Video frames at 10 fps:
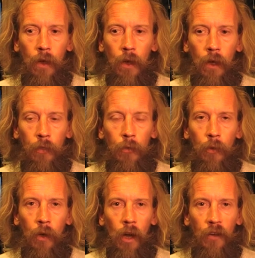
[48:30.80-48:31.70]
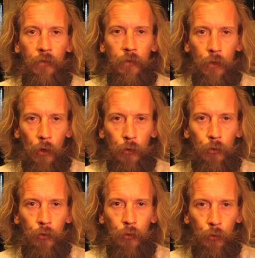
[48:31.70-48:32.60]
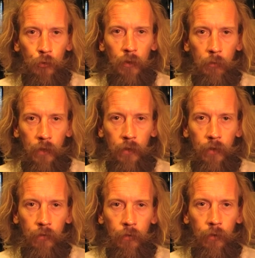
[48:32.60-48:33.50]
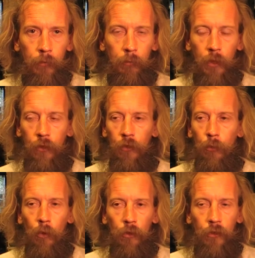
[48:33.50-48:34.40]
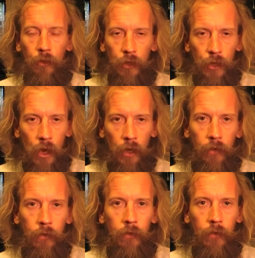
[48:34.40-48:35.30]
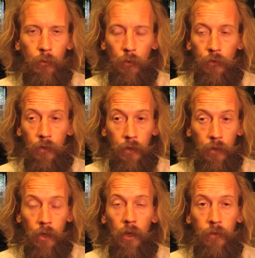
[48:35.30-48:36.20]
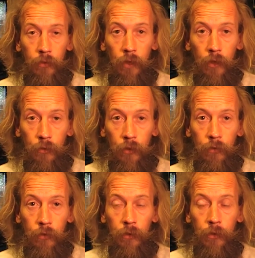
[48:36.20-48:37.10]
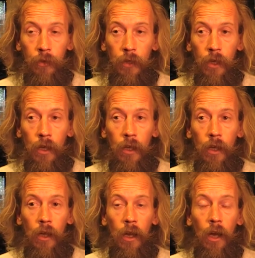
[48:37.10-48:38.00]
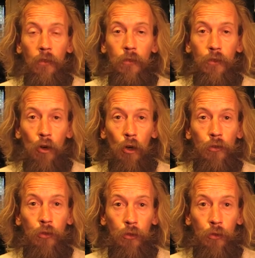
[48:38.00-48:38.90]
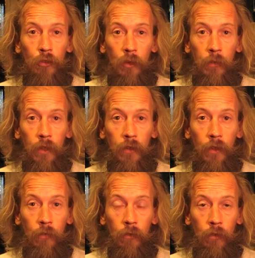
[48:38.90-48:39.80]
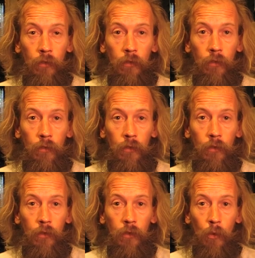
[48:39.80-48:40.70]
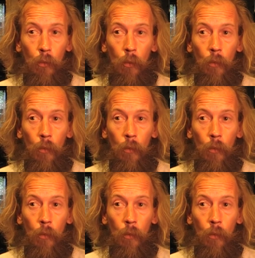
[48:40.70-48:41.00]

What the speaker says: I thought, I've got to do something different, because it wasn't nice. It wasn't a nice deja vu. I've got to do something different. So,